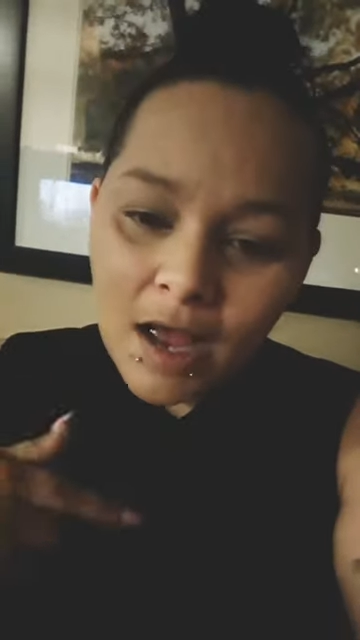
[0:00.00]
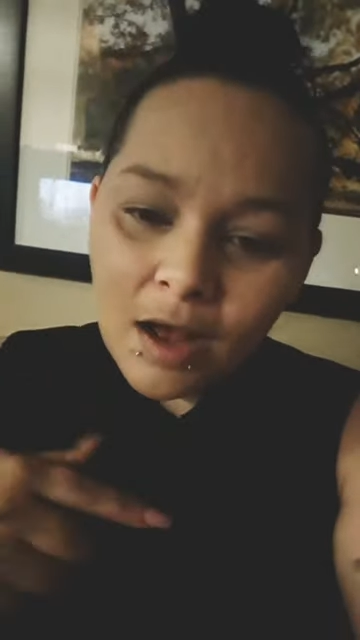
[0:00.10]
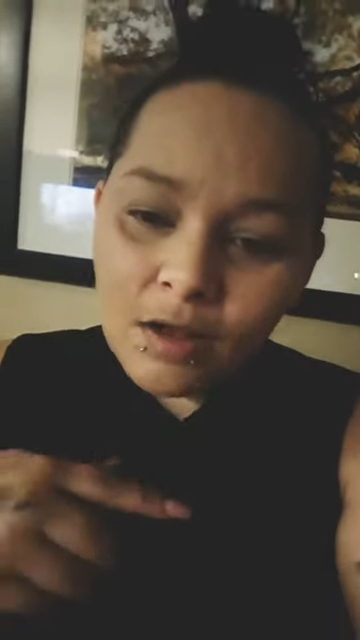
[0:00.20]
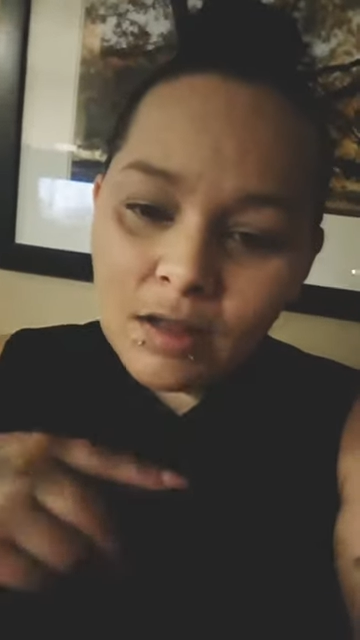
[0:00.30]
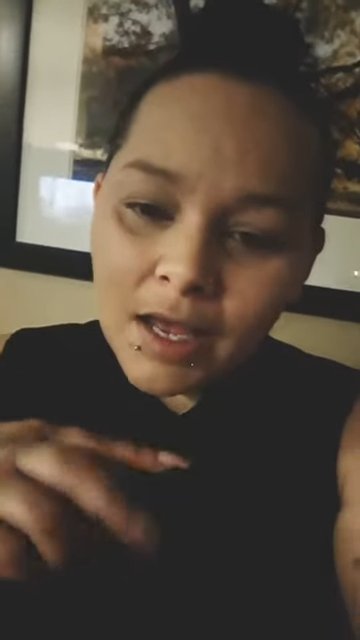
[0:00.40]

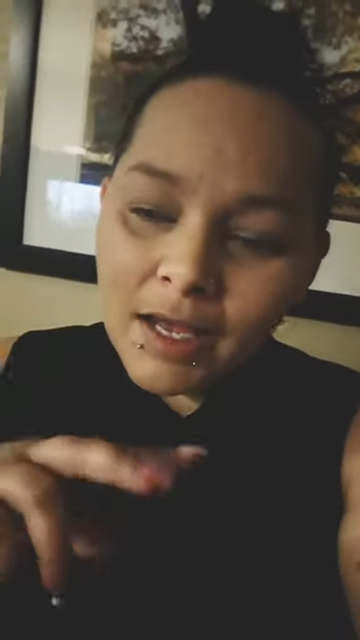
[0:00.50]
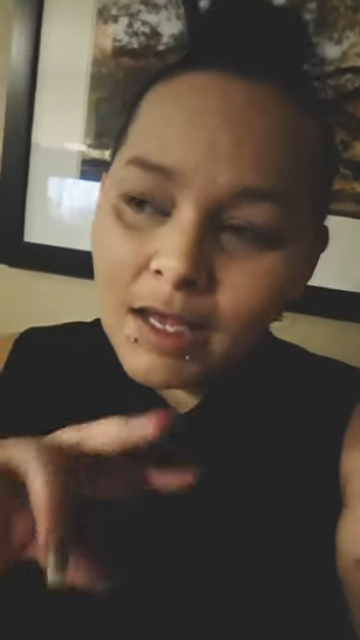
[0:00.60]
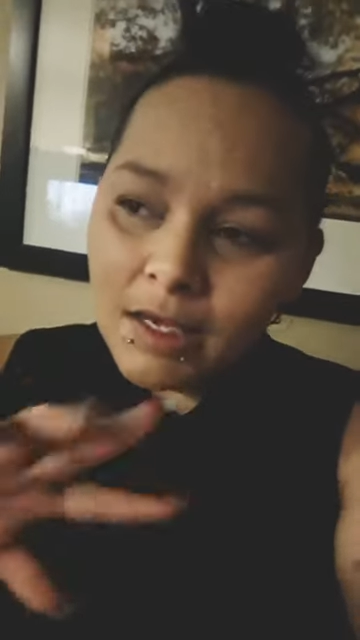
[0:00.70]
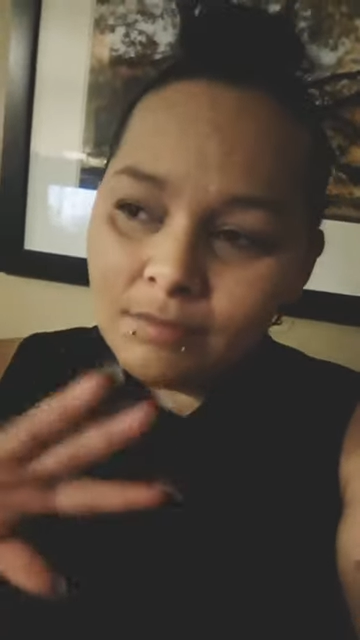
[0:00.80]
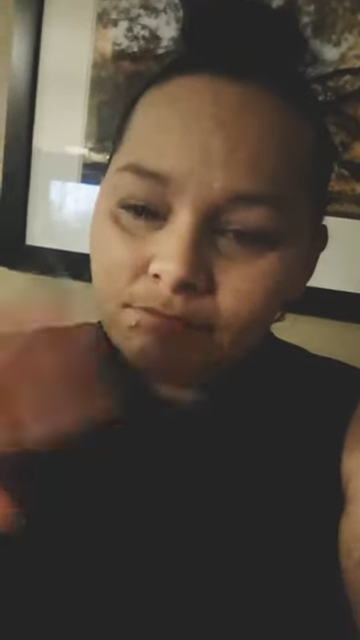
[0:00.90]
I'll like
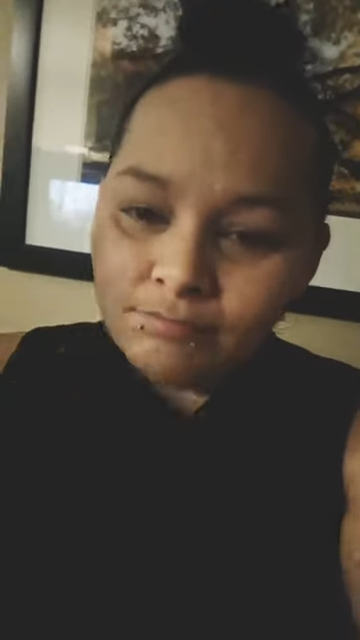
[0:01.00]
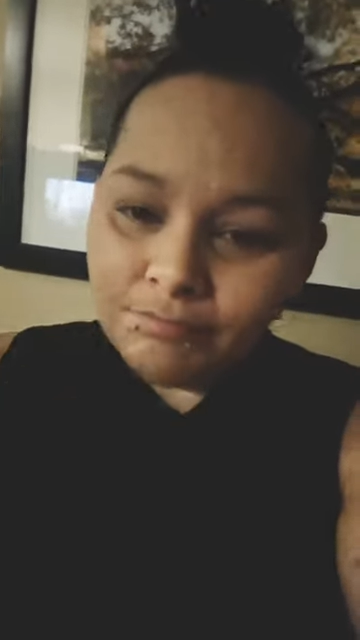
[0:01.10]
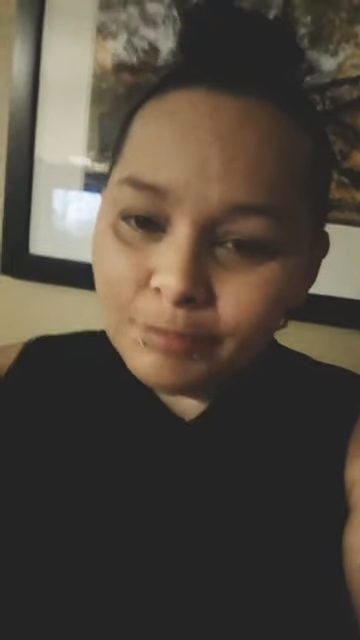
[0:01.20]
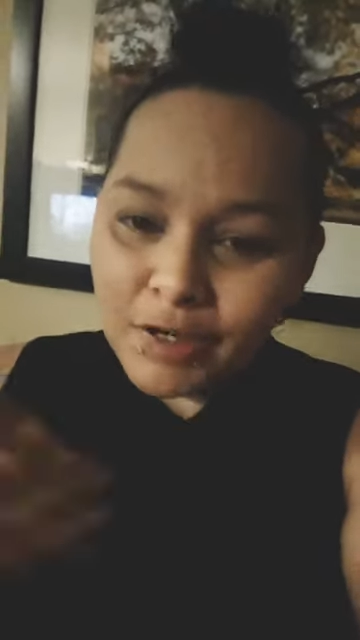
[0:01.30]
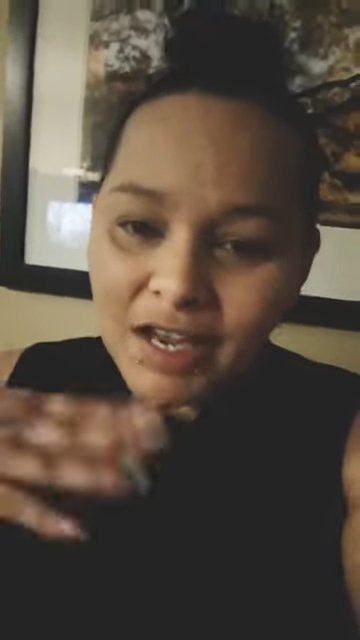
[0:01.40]

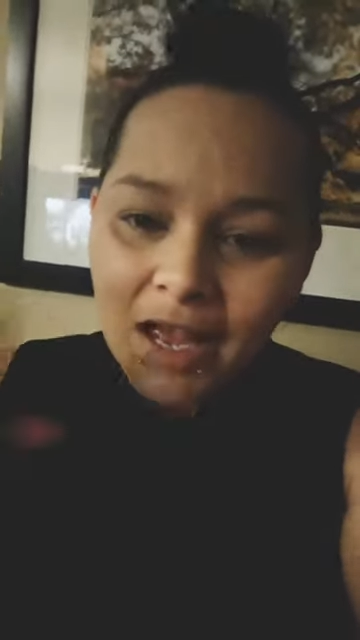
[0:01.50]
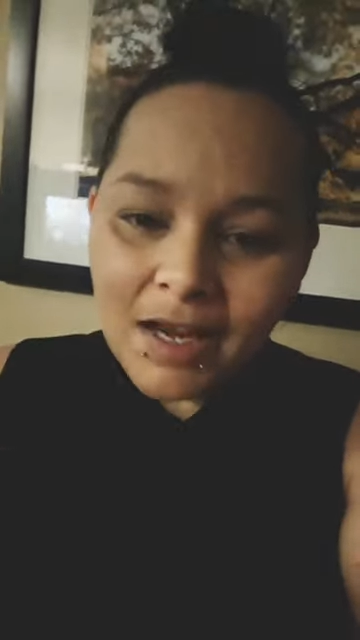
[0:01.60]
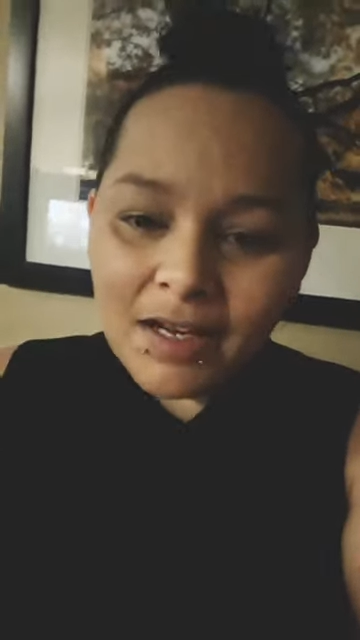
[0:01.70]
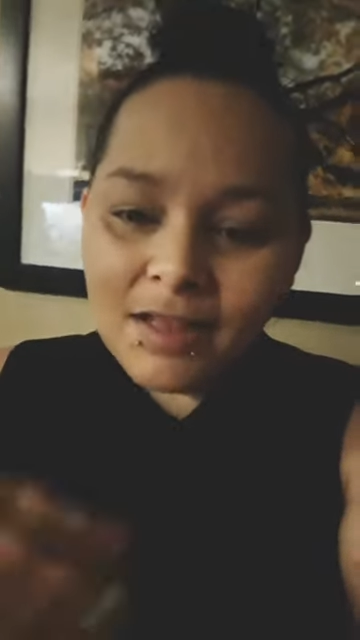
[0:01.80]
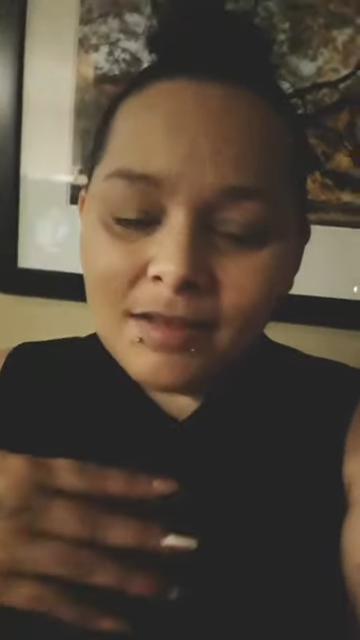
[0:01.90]

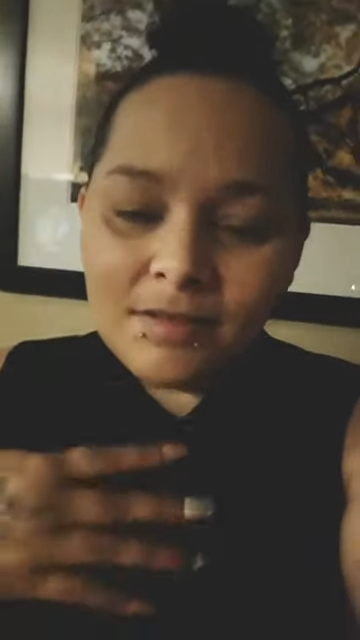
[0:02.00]
re-edit